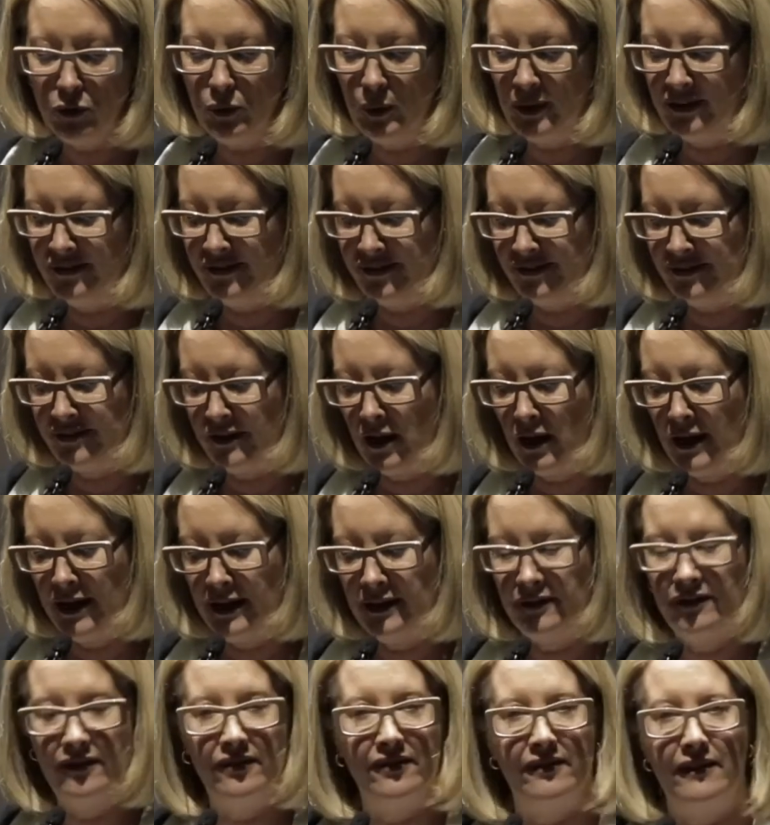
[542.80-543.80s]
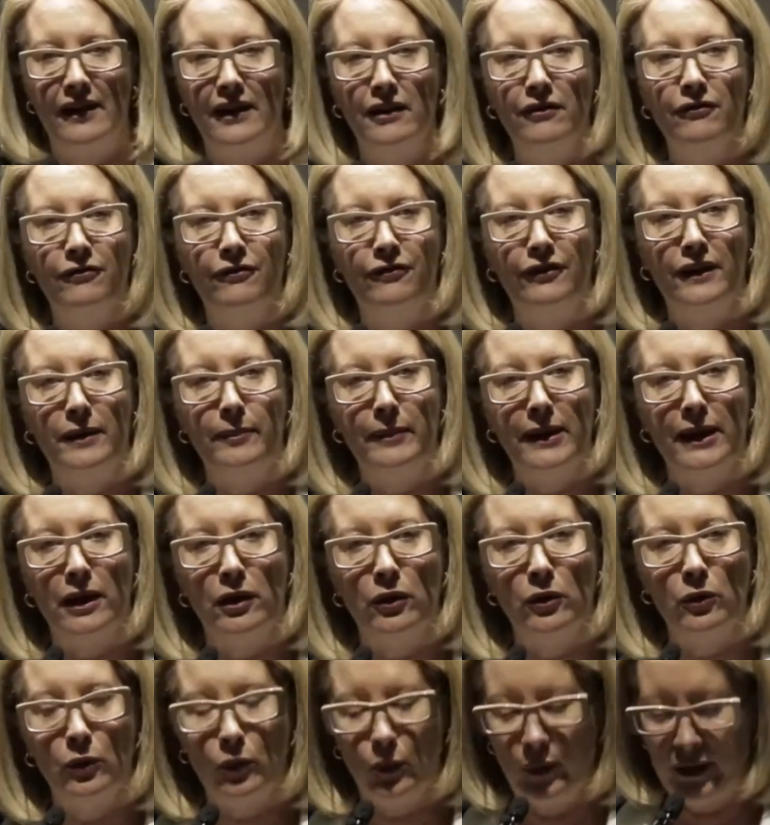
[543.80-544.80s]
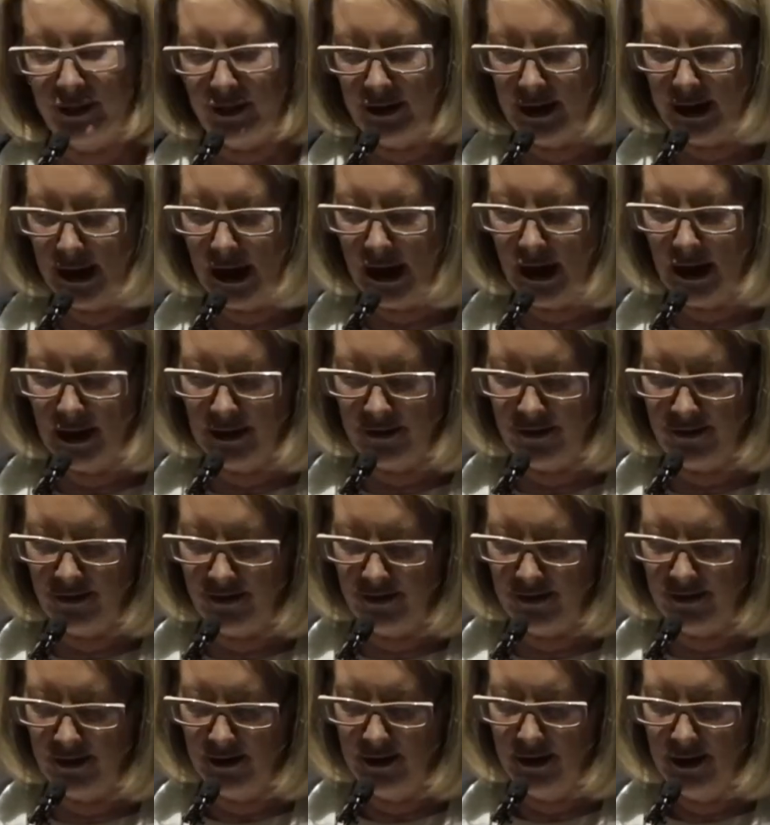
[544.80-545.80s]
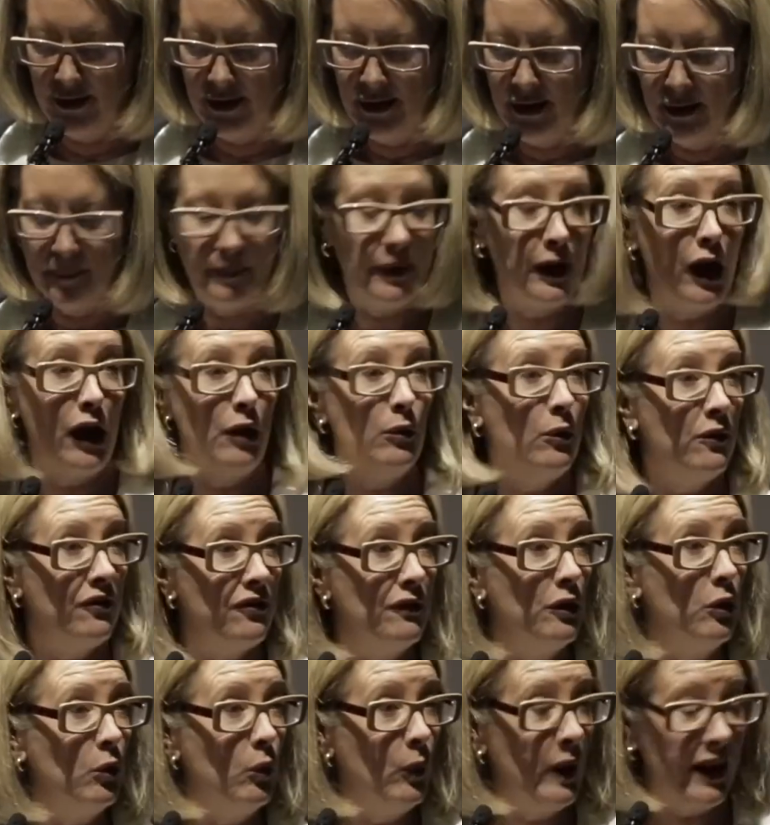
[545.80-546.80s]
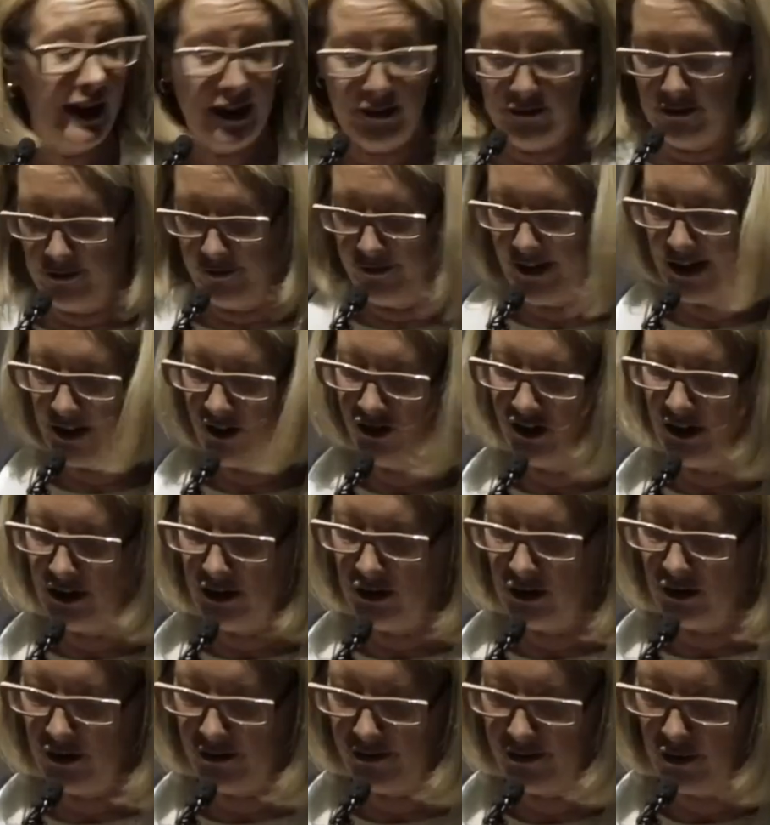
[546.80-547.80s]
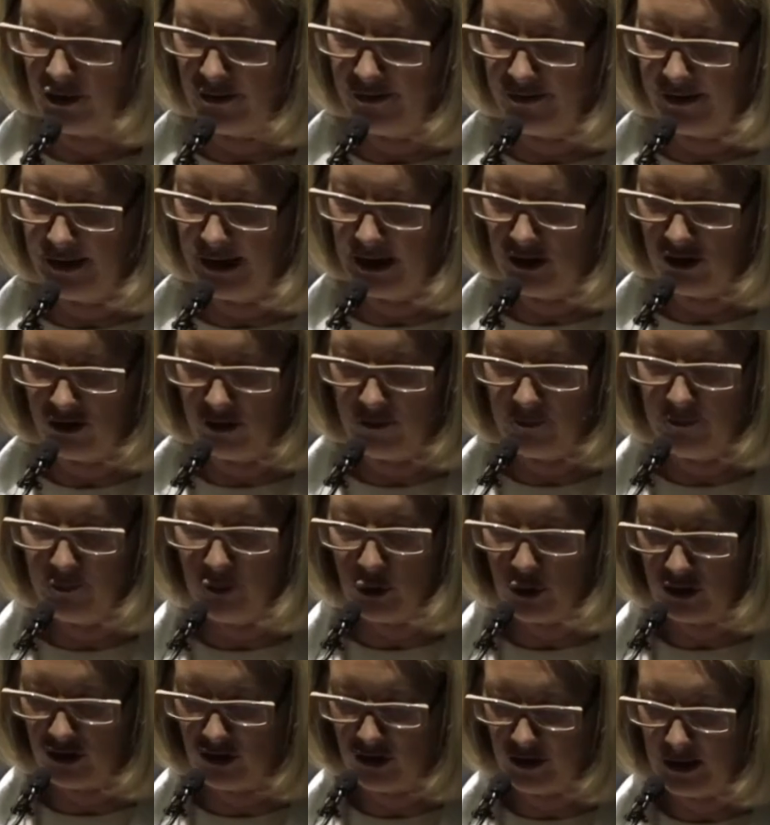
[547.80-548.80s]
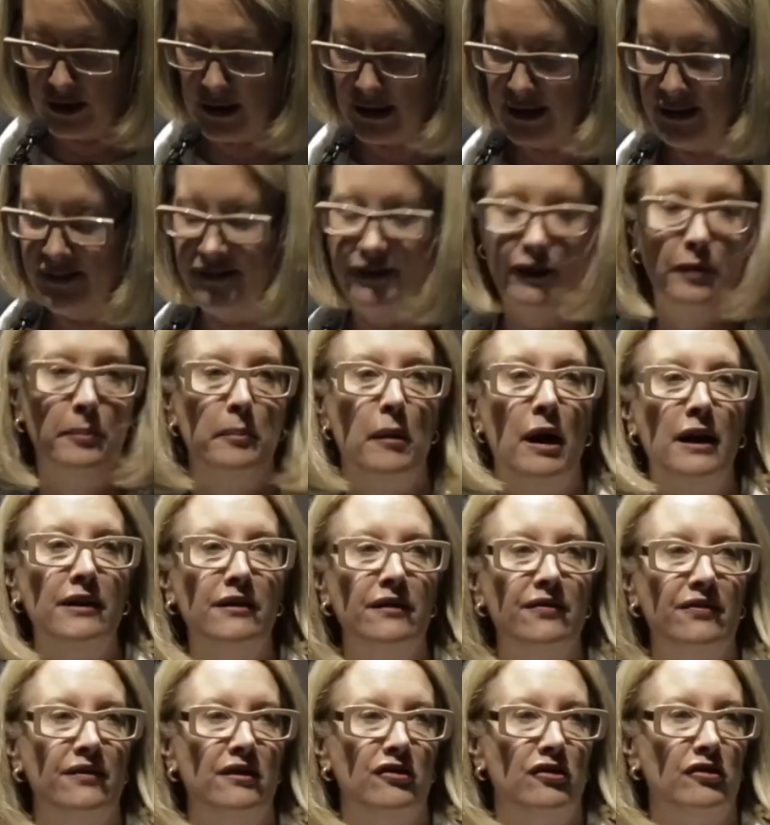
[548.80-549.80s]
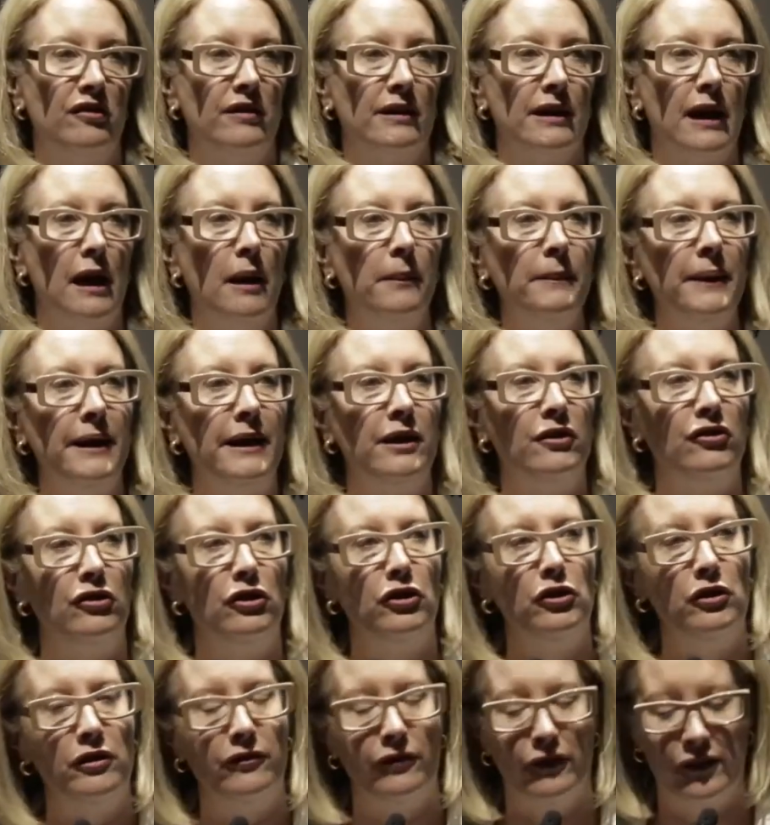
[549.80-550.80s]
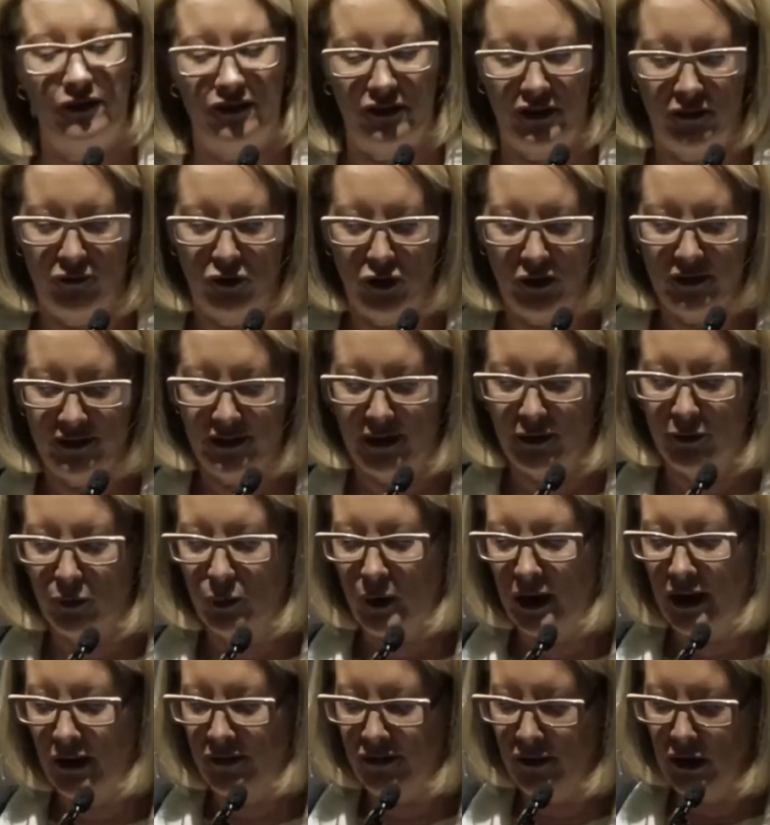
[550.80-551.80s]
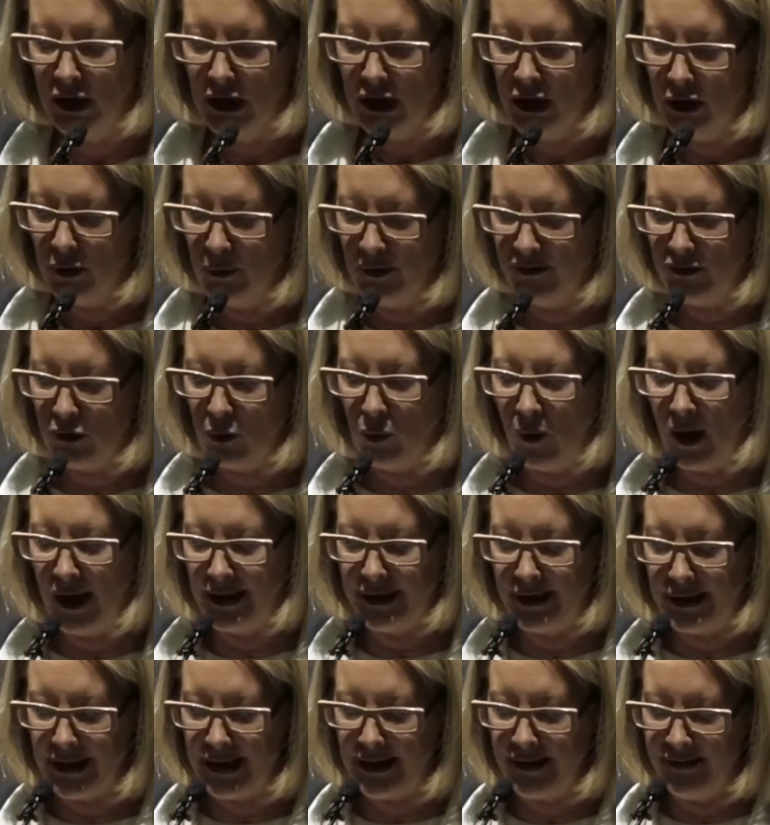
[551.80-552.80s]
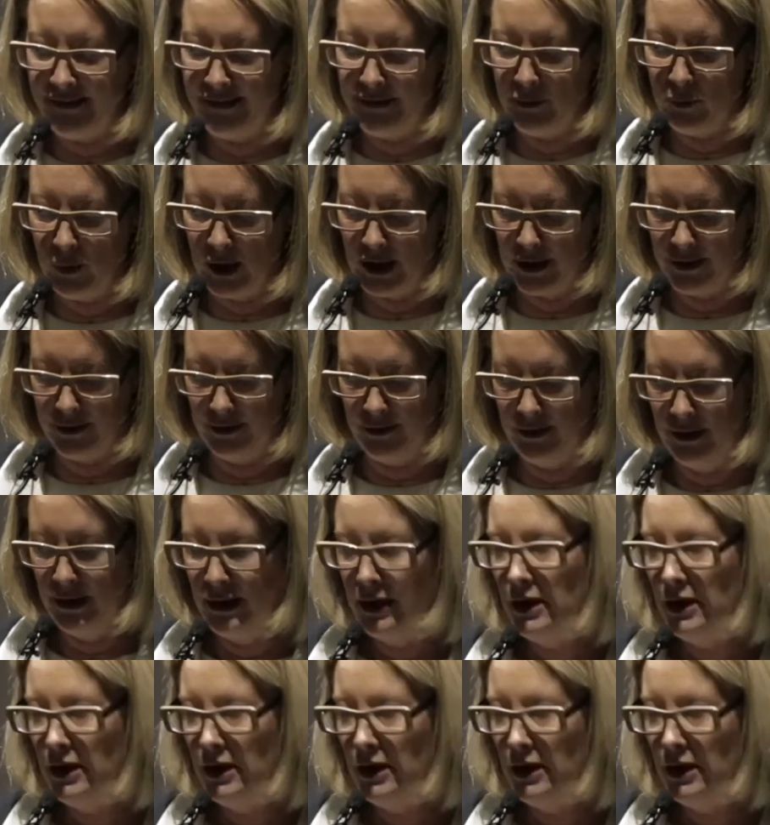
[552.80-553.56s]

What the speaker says: with science and female with the arts. But I wasn't aware of that gendered association, fortunately, so my decision to come here to University of New South Wales was quite an easy one.